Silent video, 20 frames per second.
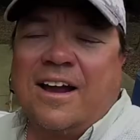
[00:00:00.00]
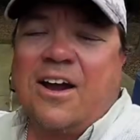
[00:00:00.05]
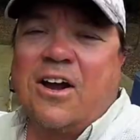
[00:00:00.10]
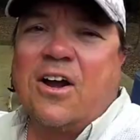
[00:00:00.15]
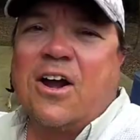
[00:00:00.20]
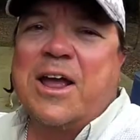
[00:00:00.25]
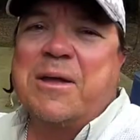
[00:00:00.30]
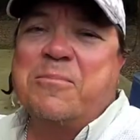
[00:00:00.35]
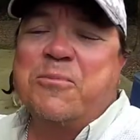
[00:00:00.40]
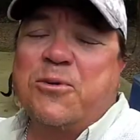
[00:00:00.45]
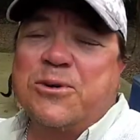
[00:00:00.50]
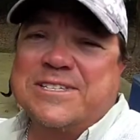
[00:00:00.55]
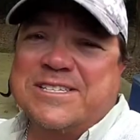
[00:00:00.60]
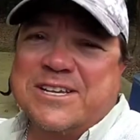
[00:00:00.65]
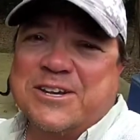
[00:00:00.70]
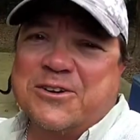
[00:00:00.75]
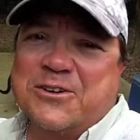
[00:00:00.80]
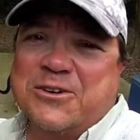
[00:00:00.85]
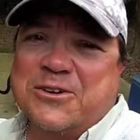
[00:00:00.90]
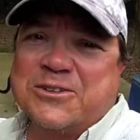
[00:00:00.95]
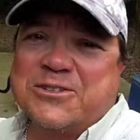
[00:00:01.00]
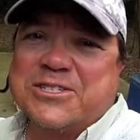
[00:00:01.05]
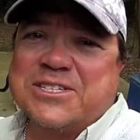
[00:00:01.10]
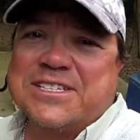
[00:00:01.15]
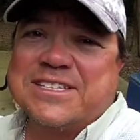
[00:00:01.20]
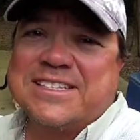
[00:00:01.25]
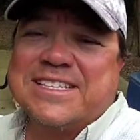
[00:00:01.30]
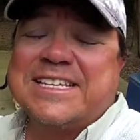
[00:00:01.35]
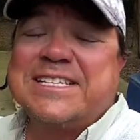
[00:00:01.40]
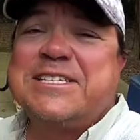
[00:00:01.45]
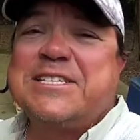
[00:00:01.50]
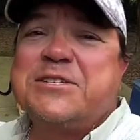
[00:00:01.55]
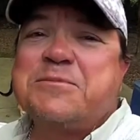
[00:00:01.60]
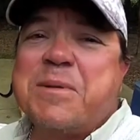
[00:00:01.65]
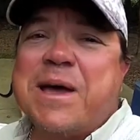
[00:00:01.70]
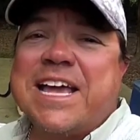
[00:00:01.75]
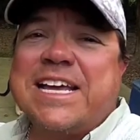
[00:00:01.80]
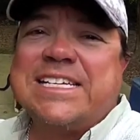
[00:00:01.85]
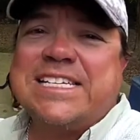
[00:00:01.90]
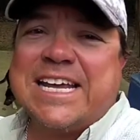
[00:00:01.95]
Alright boys and girls, this is
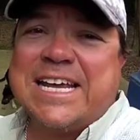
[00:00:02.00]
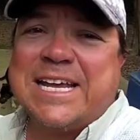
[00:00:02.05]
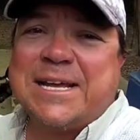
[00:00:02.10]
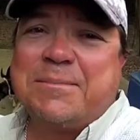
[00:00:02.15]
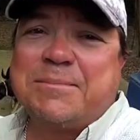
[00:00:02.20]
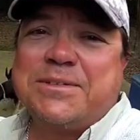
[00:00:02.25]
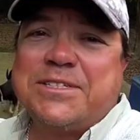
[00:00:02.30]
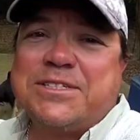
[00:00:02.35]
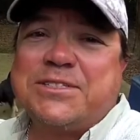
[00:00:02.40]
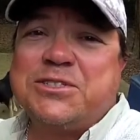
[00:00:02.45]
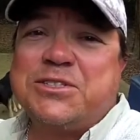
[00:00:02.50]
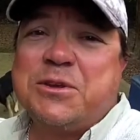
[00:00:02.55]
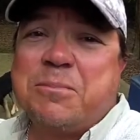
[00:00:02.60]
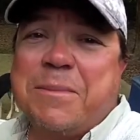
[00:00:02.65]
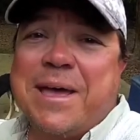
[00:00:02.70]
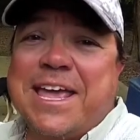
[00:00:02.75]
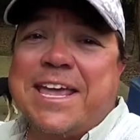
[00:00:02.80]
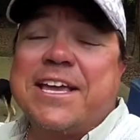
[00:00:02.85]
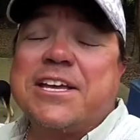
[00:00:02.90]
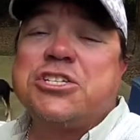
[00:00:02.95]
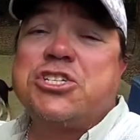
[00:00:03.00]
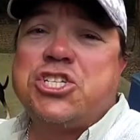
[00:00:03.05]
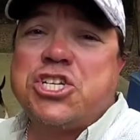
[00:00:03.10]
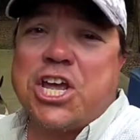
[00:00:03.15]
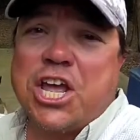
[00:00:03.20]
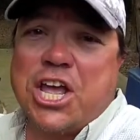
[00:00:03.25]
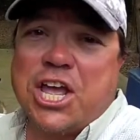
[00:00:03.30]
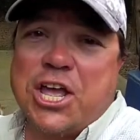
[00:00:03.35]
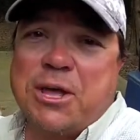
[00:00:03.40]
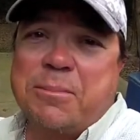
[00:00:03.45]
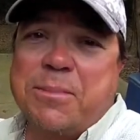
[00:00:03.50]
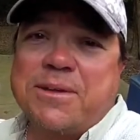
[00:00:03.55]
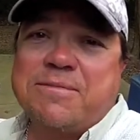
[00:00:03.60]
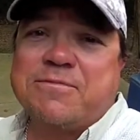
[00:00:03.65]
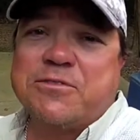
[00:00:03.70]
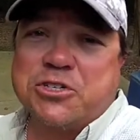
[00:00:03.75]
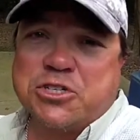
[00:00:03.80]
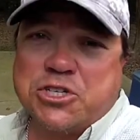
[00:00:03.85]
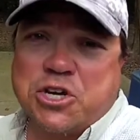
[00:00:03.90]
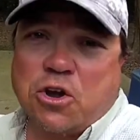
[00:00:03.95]
my attempt to make chum
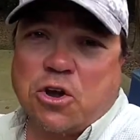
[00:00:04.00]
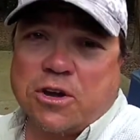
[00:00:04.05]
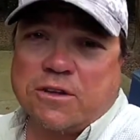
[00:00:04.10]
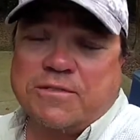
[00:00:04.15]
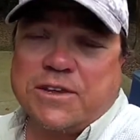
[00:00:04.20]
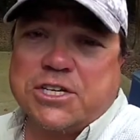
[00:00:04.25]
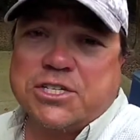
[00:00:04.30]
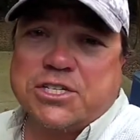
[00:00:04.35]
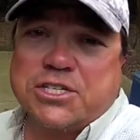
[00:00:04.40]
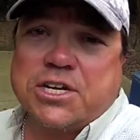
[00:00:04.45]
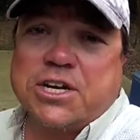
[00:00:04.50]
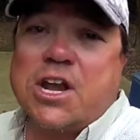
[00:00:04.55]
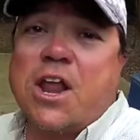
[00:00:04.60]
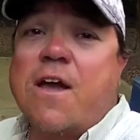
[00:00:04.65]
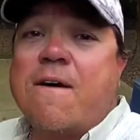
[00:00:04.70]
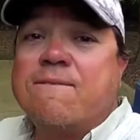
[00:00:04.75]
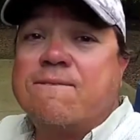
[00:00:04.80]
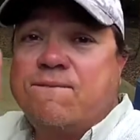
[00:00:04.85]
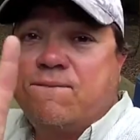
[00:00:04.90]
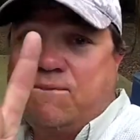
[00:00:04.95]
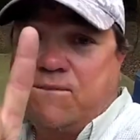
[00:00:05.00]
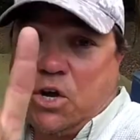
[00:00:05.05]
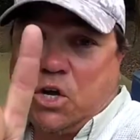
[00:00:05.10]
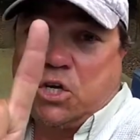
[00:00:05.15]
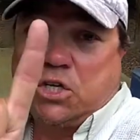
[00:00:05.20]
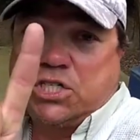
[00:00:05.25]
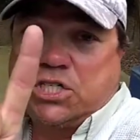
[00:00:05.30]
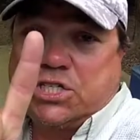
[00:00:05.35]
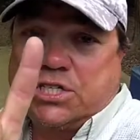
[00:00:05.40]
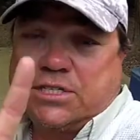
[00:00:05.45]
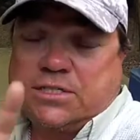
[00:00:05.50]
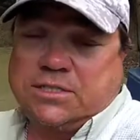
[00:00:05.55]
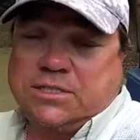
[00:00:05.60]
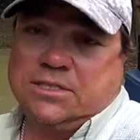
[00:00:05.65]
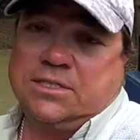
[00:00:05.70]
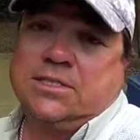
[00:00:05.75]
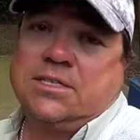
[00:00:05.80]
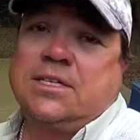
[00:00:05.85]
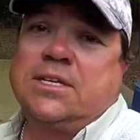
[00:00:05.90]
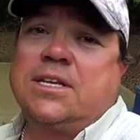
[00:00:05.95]
for shark fishing. First,
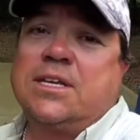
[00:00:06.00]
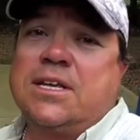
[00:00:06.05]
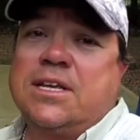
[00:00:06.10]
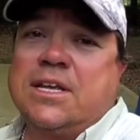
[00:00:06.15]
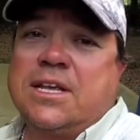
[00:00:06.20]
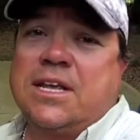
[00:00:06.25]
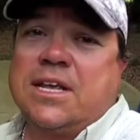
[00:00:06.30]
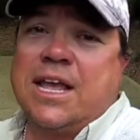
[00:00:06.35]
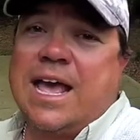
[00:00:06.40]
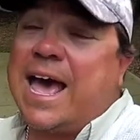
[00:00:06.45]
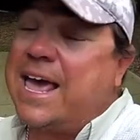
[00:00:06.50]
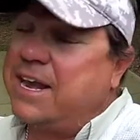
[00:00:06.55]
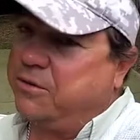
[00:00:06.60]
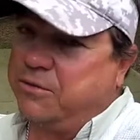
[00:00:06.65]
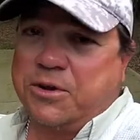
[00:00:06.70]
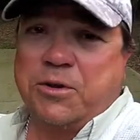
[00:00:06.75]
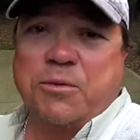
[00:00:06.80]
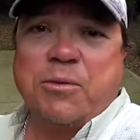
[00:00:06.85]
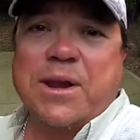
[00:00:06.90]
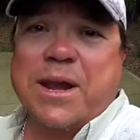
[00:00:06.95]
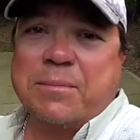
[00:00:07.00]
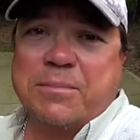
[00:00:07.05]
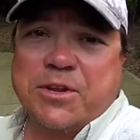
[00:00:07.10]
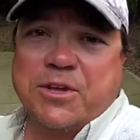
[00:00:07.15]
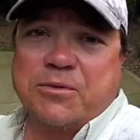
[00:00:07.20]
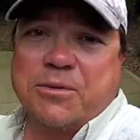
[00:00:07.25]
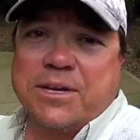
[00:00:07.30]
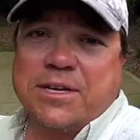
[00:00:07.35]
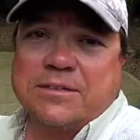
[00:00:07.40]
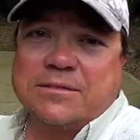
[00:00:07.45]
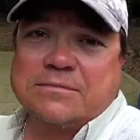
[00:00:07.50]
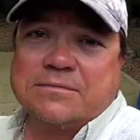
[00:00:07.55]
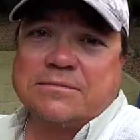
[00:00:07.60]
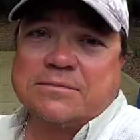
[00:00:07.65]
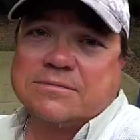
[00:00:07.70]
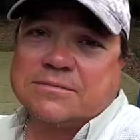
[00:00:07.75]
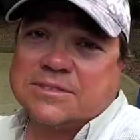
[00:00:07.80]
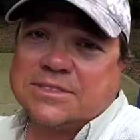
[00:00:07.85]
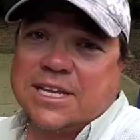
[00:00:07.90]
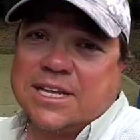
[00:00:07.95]
I don't know what I'm doing,
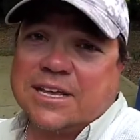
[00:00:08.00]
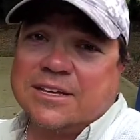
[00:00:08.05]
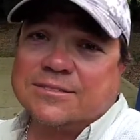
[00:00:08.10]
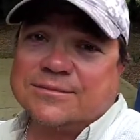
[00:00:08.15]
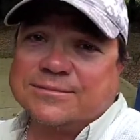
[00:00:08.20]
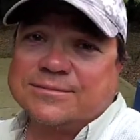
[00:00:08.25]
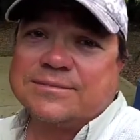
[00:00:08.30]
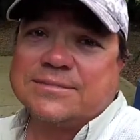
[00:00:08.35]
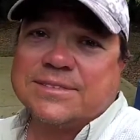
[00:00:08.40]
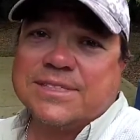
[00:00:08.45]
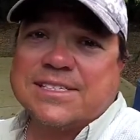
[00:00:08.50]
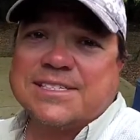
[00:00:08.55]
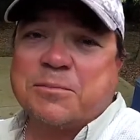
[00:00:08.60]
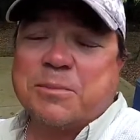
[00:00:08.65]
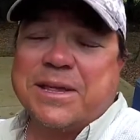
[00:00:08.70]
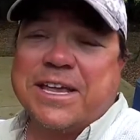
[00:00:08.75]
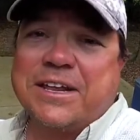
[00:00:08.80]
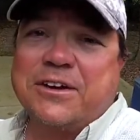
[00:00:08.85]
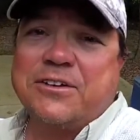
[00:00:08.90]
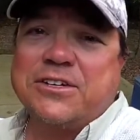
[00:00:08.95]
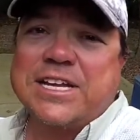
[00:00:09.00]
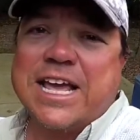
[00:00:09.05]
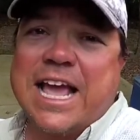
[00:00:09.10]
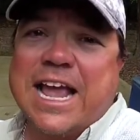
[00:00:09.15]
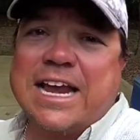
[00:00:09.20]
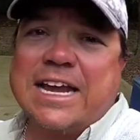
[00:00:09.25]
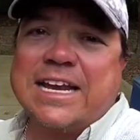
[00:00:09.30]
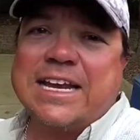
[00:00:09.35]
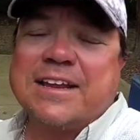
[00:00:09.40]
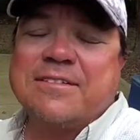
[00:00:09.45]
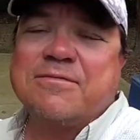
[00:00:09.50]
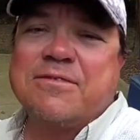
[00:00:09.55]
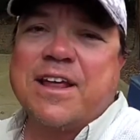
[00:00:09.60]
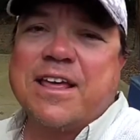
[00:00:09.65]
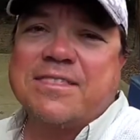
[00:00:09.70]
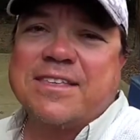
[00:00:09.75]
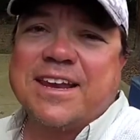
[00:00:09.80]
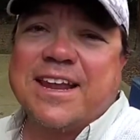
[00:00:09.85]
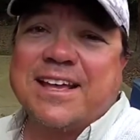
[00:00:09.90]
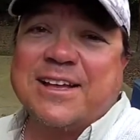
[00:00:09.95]
so this will be entertaining if
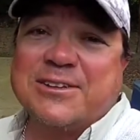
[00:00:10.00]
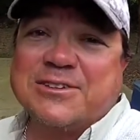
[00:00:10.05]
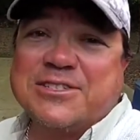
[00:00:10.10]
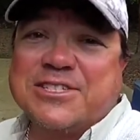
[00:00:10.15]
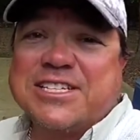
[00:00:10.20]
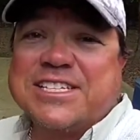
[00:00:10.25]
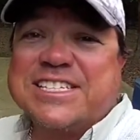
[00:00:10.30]
nothing else.